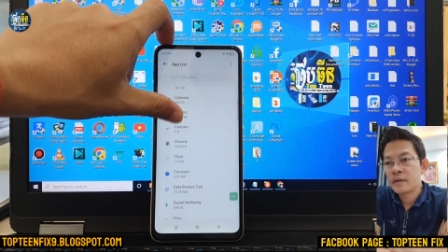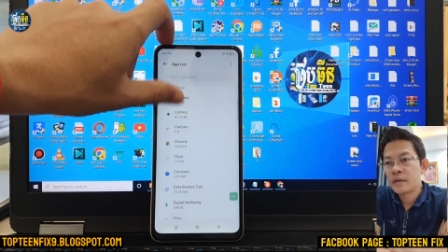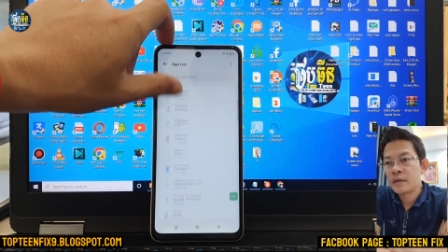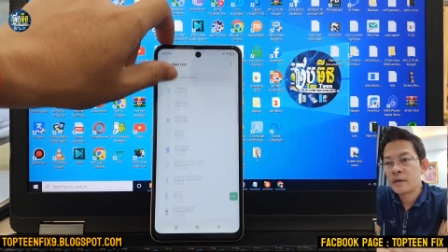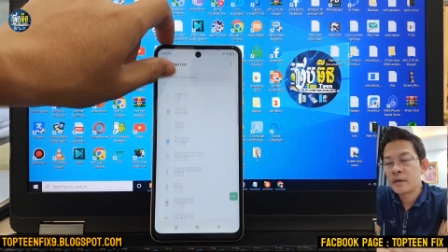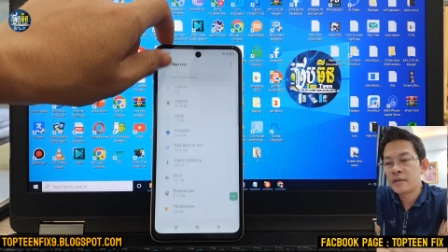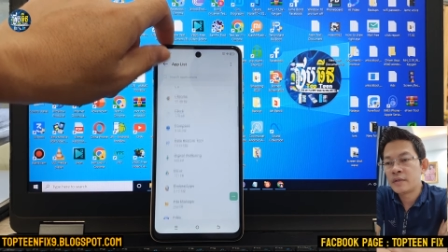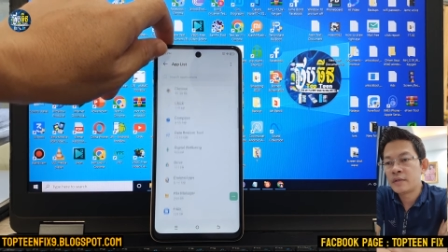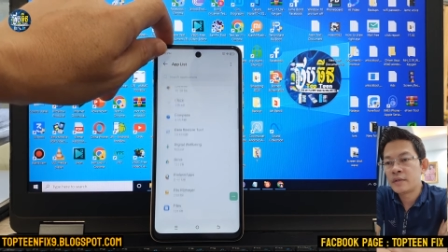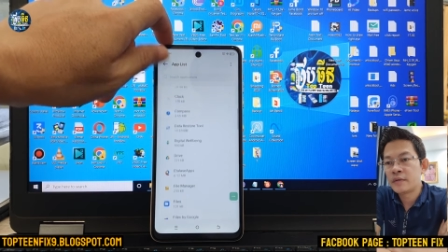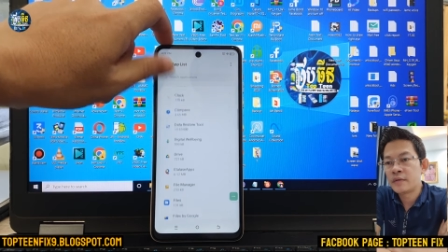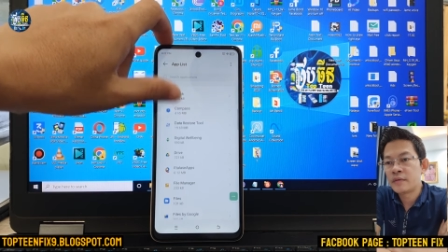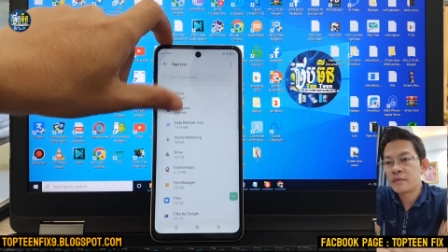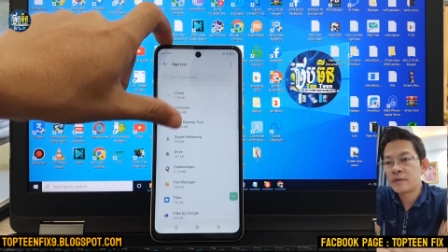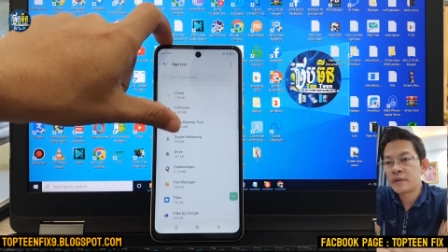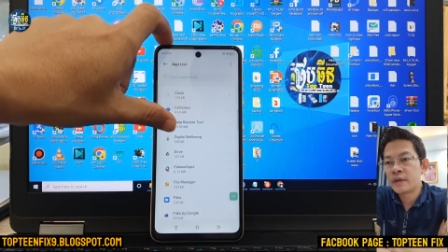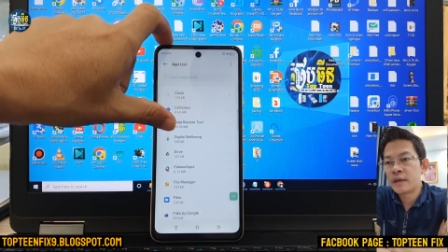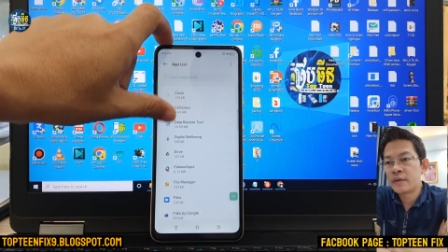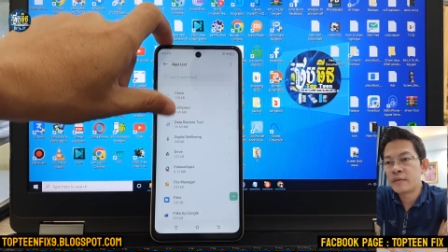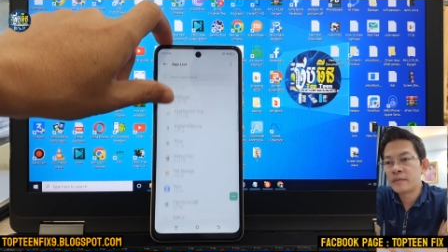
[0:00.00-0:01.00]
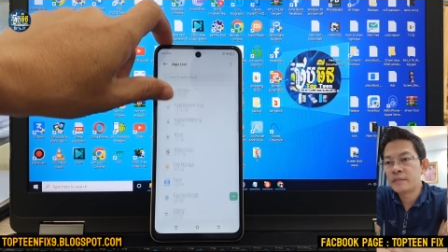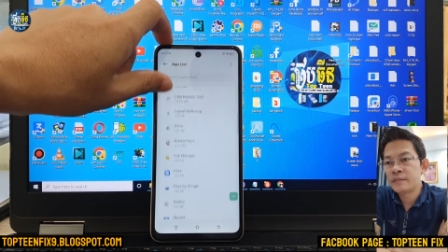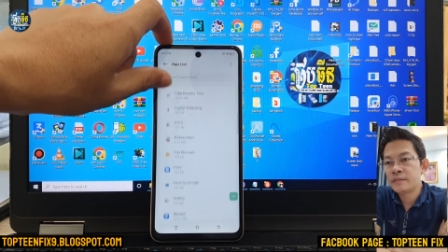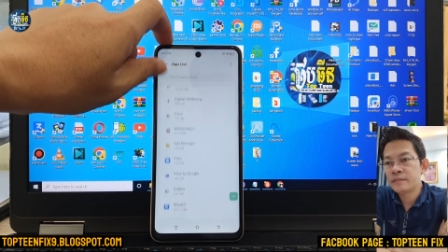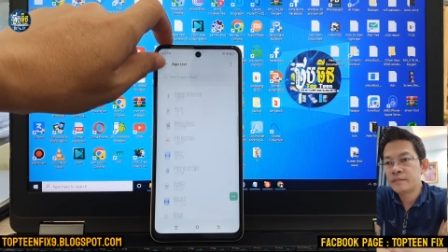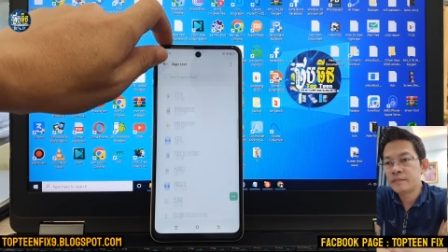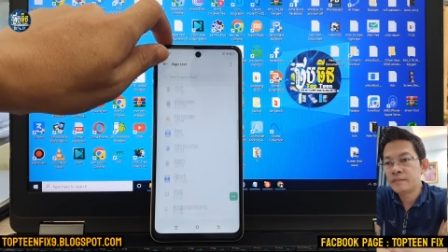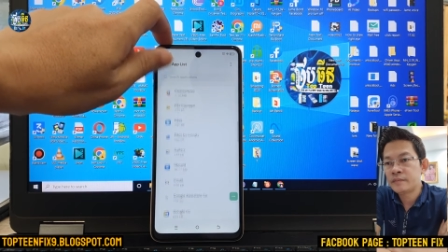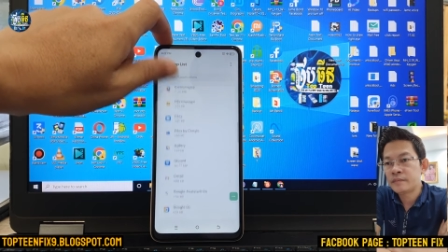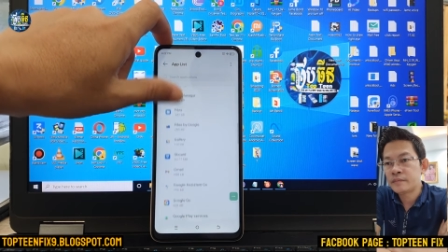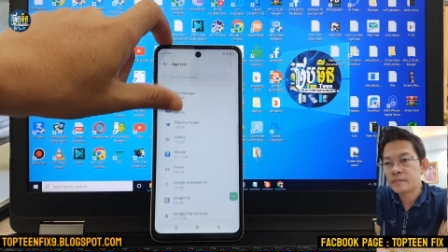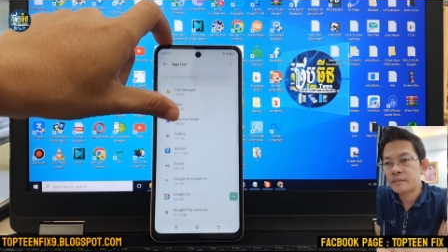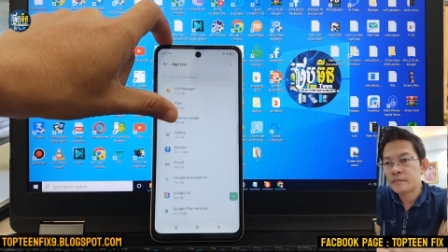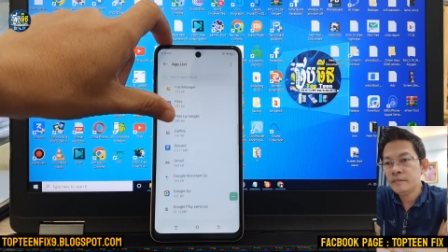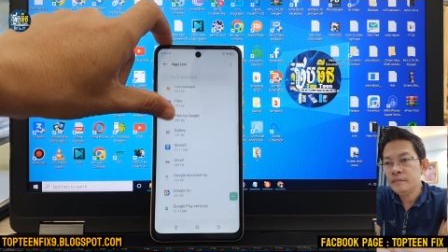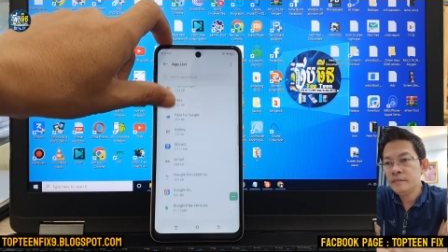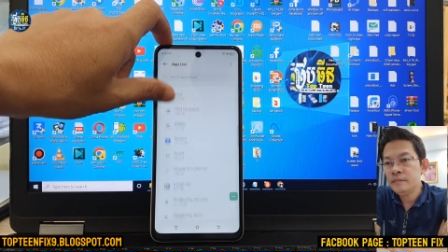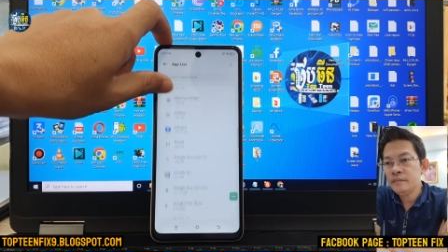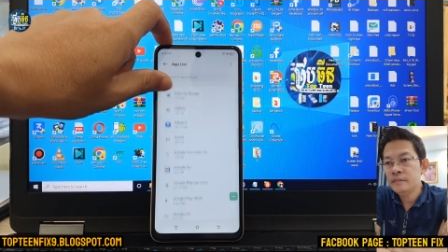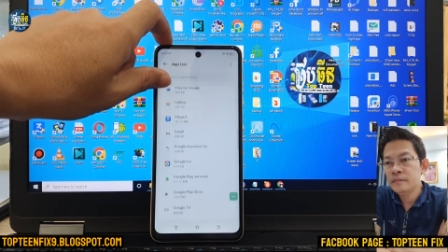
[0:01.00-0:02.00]
okay scroll down
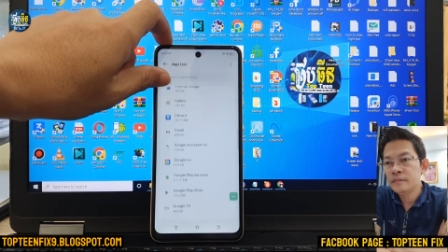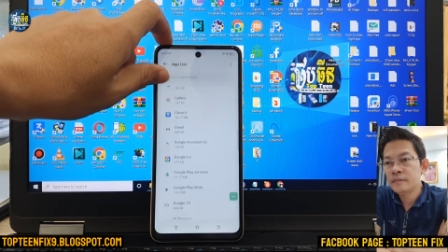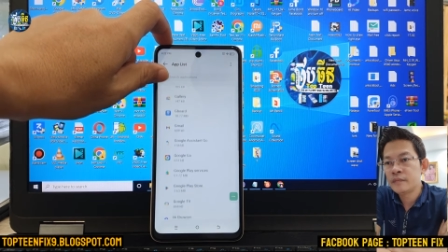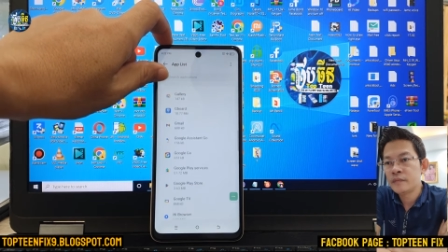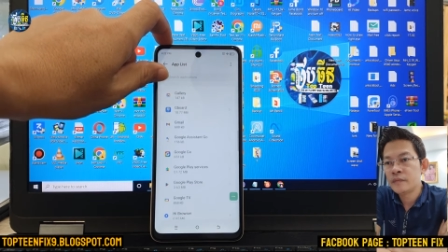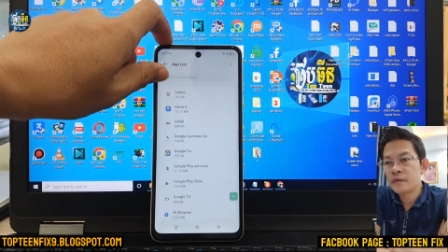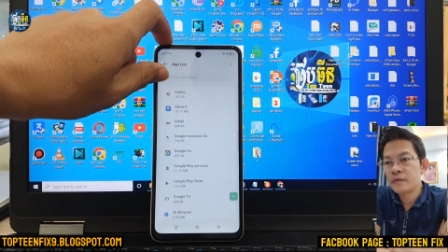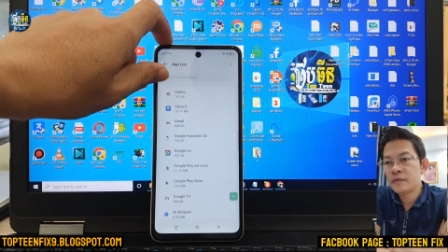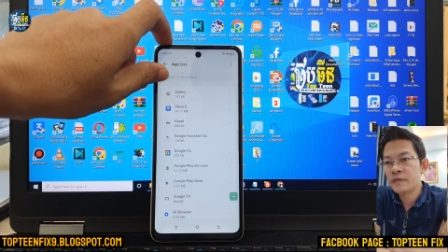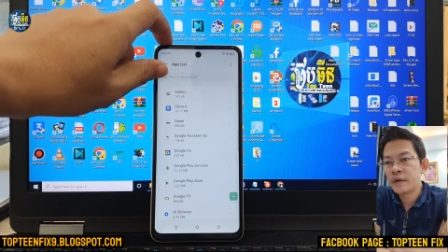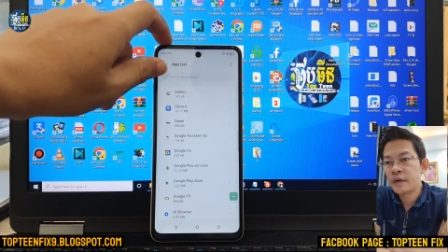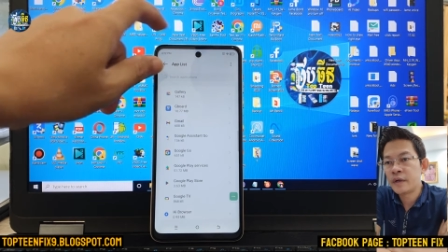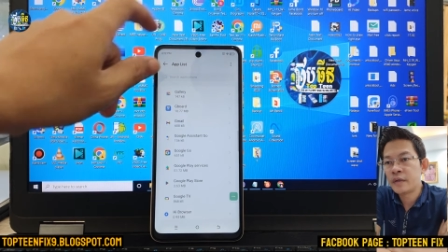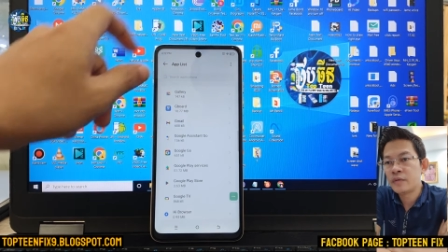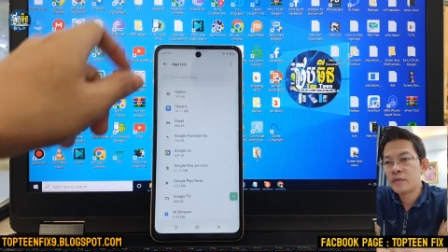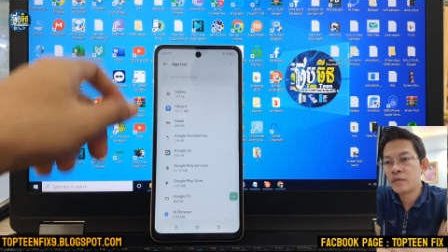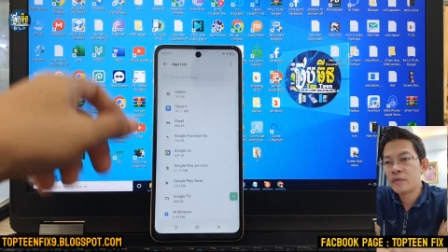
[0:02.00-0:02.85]
to find